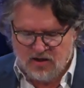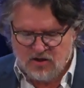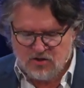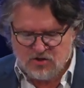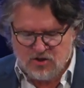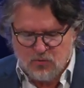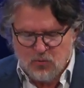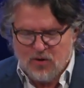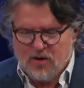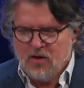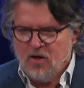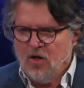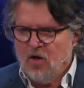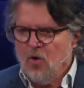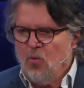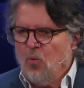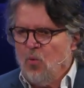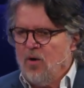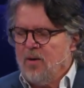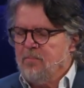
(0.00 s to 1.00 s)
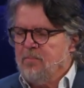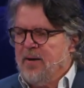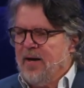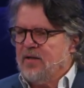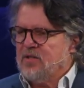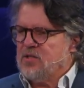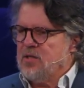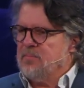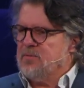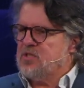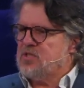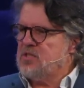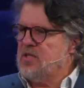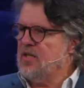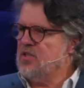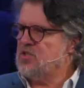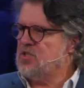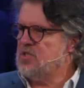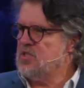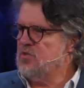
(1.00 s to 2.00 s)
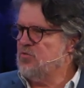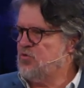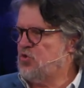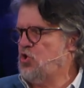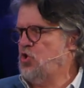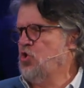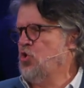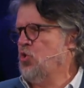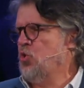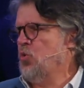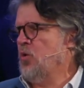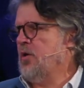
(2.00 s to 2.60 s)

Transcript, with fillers: You see, what, what makes him sensitive to